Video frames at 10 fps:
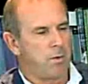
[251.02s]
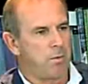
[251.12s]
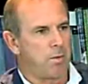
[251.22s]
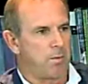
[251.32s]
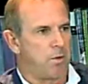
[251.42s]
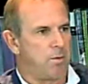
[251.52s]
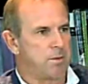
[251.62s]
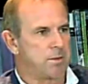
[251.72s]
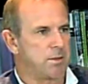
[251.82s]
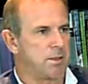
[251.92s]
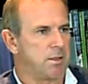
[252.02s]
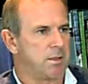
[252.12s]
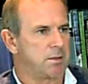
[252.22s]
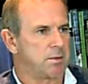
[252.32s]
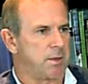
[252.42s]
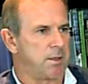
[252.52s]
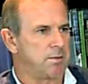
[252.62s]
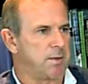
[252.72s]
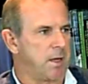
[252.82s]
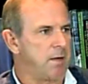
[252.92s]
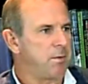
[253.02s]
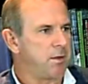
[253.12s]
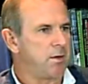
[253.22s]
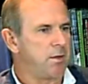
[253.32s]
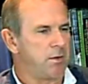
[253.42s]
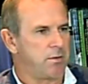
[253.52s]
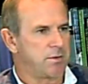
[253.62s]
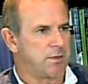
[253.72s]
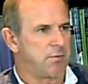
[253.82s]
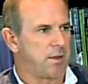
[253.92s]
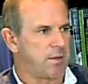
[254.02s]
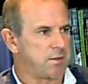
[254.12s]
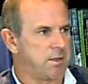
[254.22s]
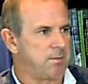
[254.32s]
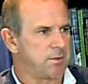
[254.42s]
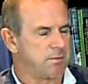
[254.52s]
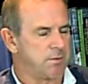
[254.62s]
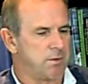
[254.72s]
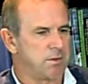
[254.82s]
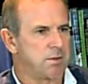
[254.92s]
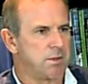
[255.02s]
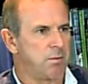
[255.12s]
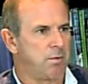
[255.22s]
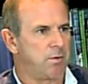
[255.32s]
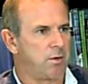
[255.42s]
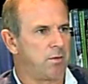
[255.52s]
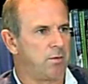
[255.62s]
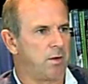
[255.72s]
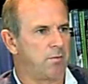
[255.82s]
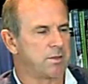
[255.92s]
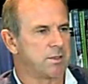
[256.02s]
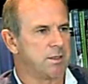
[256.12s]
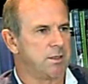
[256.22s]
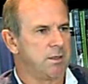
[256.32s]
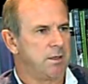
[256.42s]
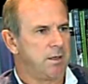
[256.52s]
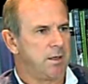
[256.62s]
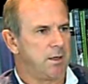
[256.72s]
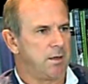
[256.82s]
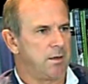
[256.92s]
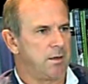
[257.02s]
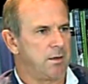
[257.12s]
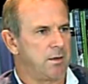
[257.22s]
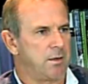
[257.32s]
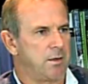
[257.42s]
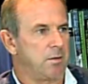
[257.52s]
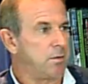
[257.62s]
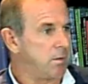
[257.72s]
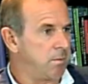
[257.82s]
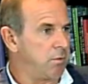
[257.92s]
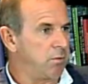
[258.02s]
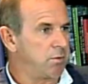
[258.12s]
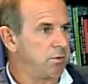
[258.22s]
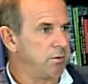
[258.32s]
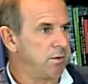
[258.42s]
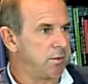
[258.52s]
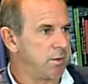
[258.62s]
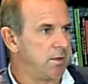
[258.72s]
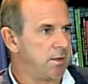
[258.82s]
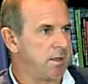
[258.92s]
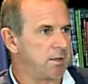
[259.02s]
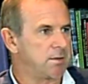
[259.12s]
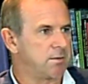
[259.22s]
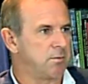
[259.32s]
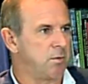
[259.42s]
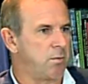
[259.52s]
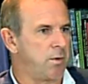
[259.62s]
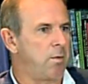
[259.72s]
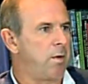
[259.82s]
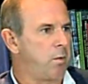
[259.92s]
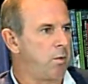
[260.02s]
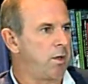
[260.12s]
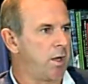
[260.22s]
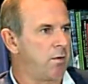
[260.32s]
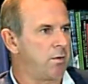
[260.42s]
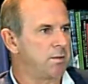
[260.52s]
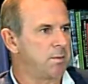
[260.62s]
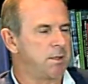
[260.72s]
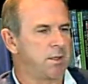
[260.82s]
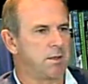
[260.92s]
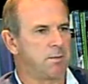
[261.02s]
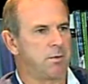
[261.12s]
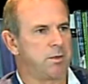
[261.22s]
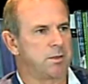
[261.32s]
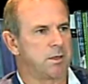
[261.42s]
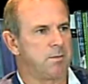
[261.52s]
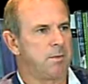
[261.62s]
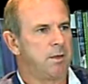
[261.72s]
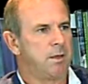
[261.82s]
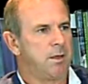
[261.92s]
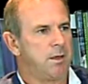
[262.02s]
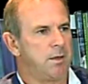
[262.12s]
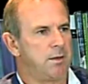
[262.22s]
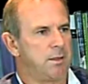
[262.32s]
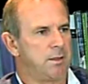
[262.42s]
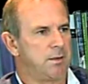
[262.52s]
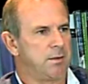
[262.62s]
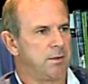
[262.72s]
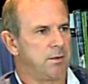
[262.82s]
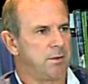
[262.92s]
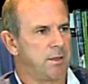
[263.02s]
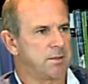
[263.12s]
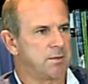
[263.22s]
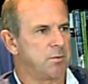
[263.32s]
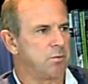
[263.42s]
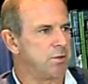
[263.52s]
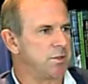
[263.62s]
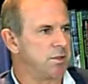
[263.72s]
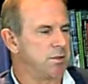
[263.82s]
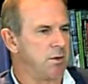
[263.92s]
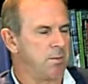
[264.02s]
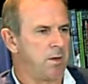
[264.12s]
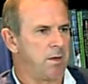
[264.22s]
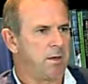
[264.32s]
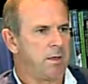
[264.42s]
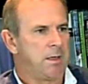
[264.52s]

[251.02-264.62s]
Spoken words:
We want the permits as quickly as we can, but there are several other steps first. We've got to obviously the board to agree that that's where we want to go at this particular point in time, and that's a board decision, not mine.